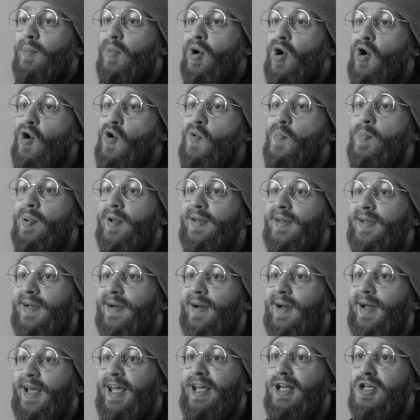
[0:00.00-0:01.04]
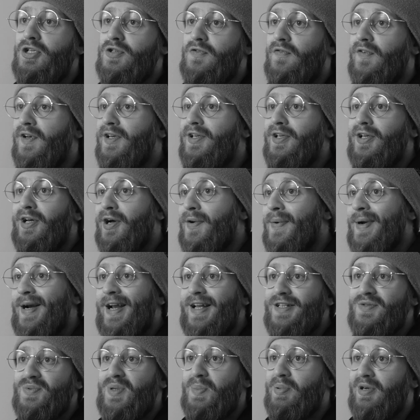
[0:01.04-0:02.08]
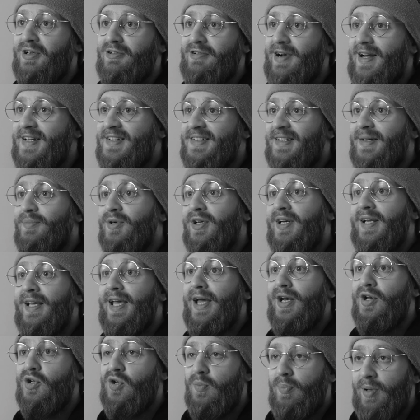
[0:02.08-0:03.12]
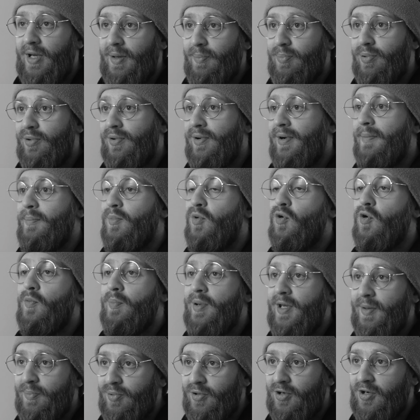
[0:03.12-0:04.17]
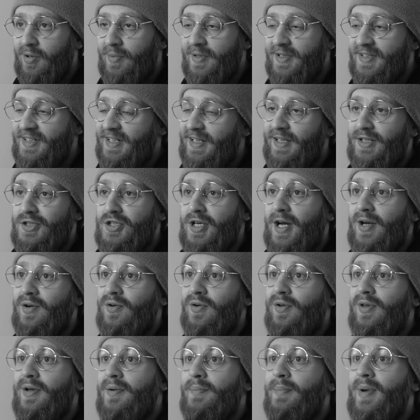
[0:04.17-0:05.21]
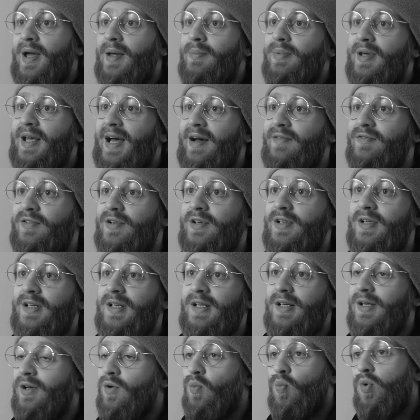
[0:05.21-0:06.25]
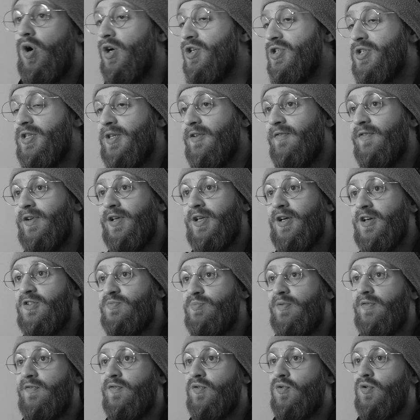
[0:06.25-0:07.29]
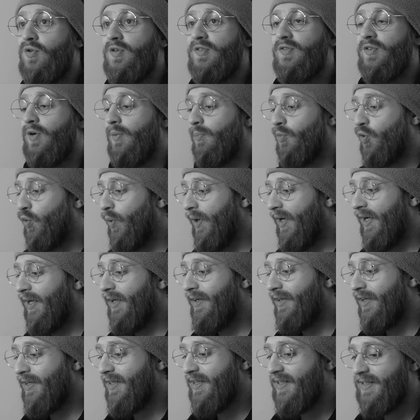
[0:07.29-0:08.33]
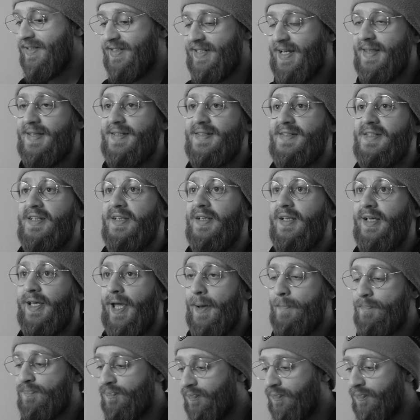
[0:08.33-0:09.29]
hoping that each video, and as we progress, I'm going to get new people and more people come and see the channel that maybe haven't watched the videos before. So I'm quickly going to set the scene again.